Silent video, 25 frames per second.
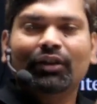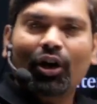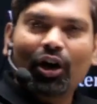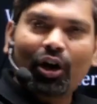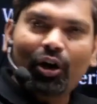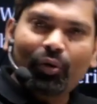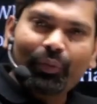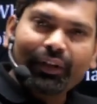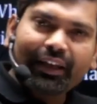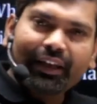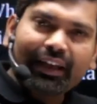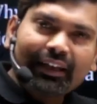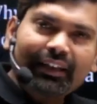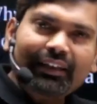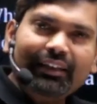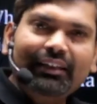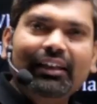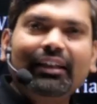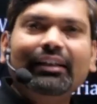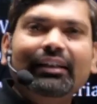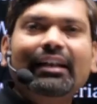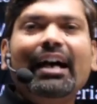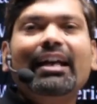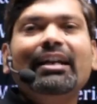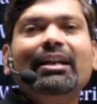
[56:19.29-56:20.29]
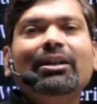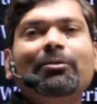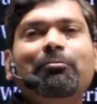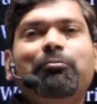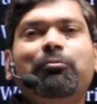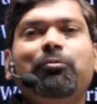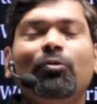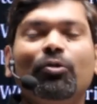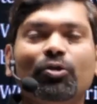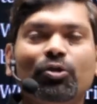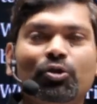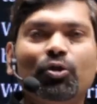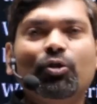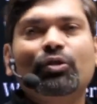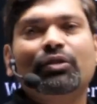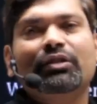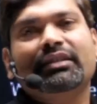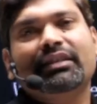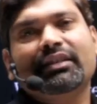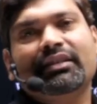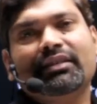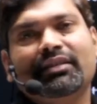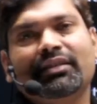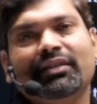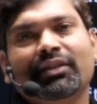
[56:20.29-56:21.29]
or we get the direct food
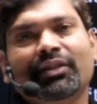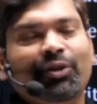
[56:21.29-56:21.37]
sources,